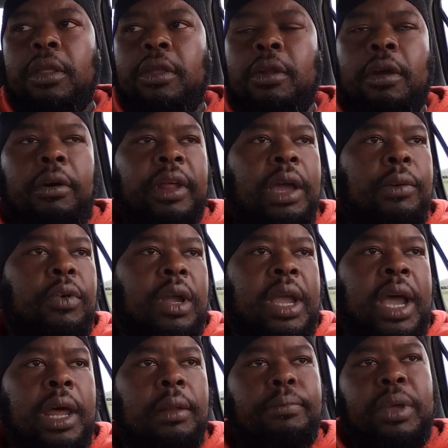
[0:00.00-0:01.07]
that would
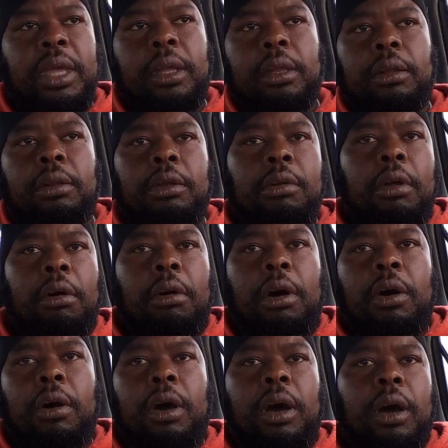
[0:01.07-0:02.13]
kind of be,
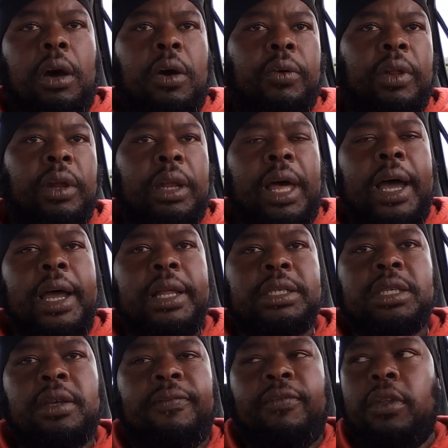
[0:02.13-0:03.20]
on the
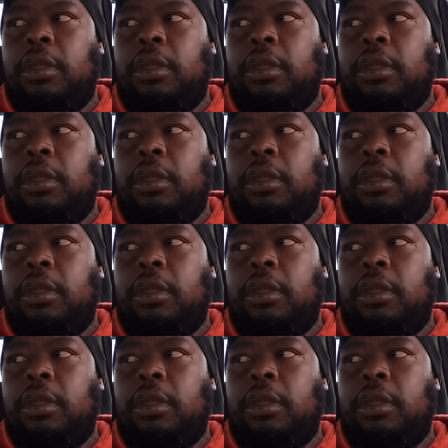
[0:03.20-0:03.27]
lines of,